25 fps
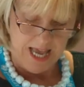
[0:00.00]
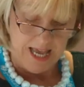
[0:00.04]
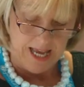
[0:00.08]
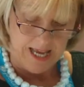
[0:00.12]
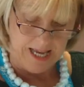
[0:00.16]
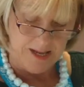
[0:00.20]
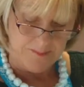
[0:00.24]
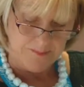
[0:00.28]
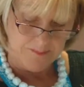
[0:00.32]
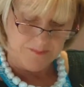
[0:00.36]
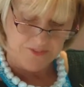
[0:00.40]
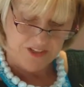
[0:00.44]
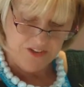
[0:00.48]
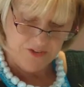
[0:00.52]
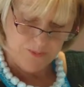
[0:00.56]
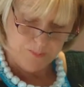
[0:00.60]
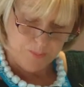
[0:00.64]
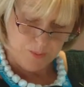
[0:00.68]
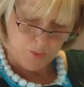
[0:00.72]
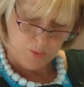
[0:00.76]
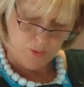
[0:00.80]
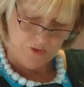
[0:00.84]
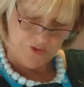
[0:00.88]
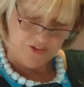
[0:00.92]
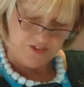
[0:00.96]
This
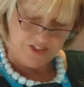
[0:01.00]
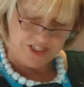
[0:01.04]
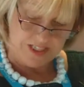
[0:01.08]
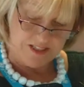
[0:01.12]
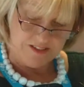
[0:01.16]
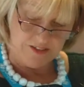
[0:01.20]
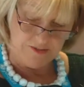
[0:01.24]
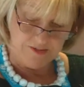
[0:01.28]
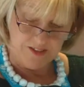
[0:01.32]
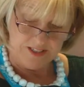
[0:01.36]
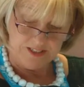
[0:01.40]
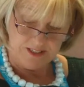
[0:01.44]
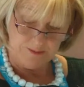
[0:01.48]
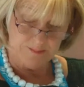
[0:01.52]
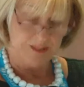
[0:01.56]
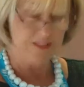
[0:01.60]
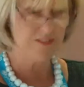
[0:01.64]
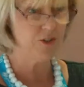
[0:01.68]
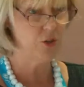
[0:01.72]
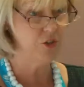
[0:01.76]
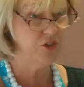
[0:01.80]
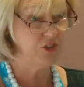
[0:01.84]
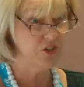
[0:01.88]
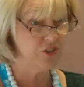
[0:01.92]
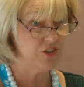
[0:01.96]
post is funded by
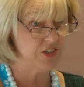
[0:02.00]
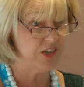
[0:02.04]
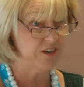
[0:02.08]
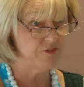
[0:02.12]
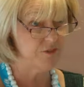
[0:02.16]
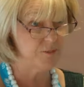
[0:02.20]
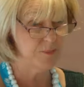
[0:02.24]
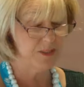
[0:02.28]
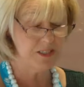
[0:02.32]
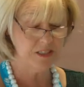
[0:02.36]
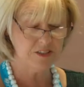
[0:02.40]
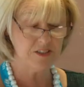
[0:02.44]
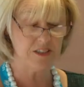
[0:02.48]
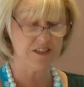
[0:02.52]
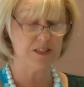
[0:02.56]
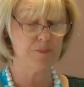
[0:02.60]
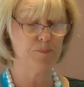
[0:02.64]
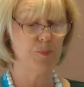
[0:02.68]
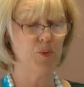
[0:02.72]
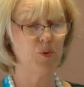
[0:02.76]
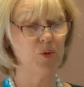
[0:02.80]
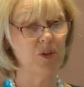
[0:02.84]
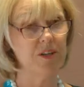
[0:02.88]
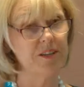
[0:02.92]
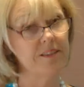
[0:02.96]
Scottish Government to
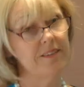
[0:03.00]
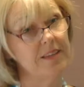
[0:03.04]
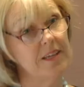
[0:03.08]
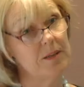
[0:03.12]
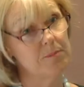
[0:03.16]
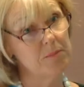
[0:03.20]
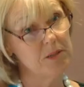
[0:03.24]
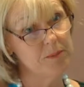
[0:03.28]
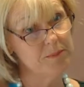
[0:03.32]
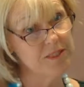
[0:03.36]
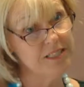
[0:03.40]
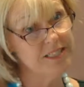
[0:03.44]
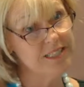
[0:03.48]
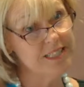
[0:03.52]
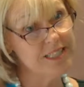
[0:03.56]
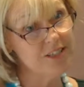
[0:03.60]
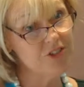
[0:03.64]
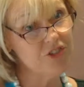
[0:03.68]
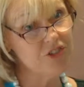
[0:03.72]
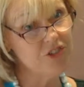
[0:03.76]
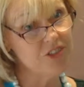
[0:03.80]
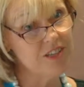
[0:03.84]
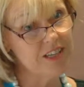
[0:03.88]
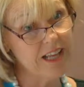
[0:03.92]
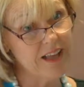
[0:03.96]
support the
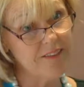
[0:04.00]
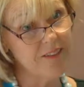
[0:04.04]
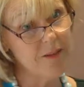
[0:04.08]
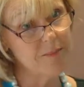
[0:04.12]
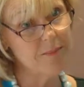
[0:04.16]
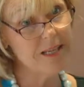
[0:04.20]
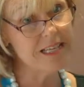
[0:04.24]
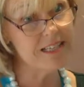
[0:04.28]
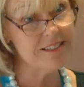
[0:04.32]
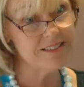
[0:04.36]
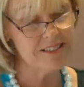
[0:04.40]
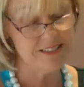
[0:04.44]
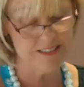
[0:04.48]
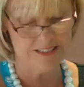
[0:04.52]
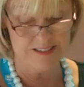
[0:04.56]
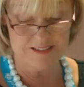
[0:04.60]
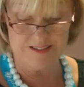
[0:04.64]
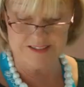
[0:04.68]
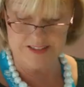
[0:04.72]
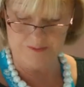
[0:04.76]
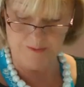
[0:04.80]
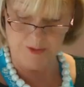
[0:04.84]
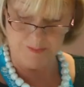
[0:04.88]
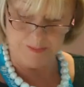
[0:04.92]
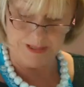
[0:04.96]
implementation and the
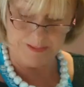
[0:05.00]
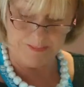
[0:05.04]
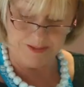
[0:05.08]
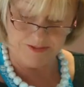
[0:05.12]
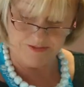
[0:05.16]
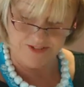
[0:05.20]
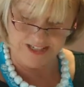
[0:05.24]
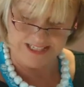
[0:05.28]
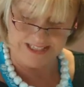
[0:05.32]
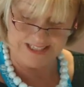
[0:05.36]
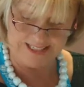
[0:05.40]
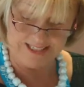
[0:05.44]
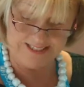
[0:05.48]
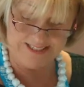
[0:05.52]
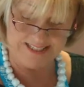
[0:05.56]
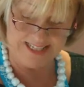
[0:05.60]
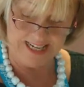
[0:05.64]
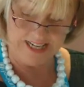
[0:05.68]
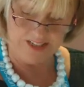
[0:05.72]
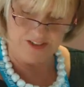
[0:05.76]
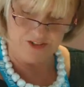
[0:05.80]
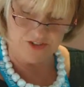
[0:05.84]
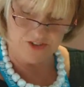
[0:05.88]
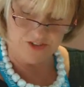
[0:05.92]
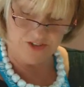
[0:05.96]
maintenance of the Baby Friendly
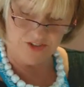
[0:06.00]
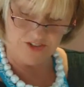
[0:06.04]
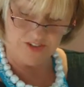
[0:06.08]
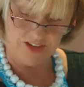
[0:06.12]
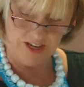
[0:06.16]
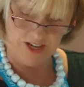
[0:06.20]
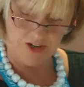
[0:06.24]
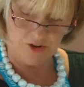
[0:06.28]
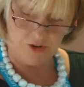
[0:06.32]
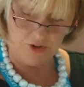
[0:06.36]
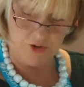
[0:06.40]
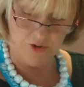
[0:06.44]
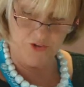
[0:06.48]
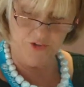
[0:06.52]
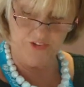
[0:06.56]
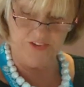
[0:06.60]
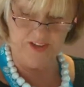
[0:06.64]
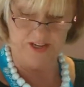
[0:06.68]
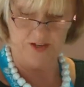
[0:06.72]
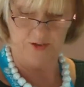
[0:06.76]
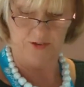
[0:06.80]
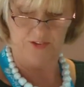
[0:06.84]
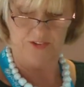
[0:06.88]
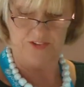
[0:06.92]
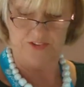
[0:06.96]
standards across
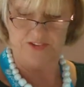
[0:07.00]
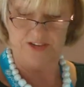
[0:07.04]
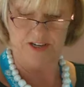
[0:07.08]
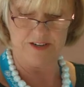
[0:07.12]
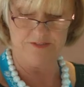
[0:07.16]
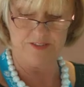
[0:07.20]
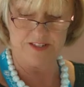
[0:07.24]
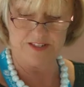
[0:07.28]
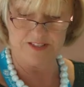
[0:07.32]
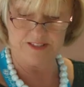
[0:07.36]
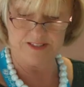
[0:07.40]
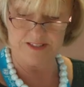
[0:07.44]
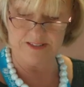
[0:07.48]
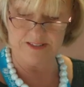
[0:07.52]
healthcare